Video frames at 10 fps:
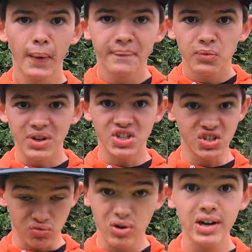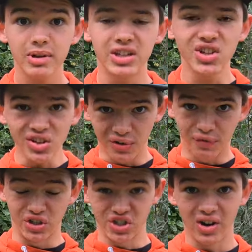which is really, really good
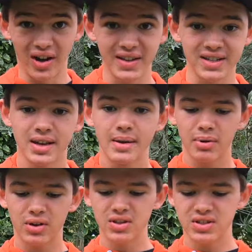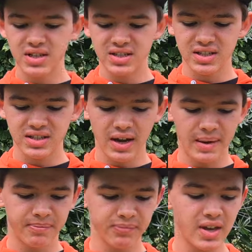for a shoe like this, because this is,
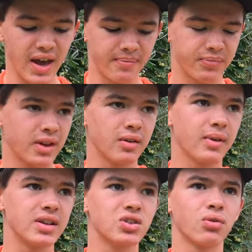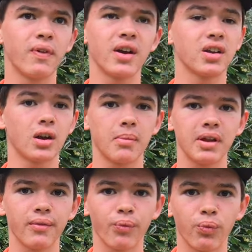it's all very going to
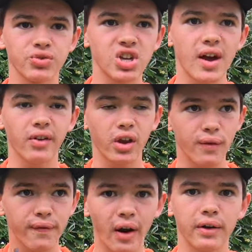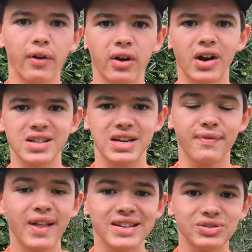be serving you very, very nicely.
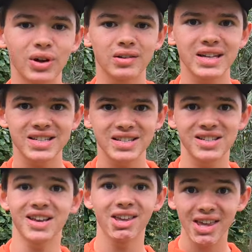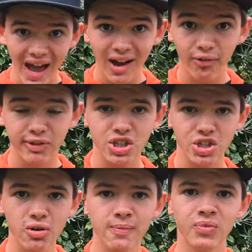For that sort of distance you can get out of this
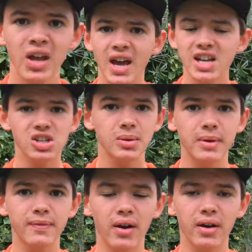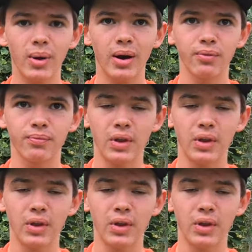shoe, it's going to be very well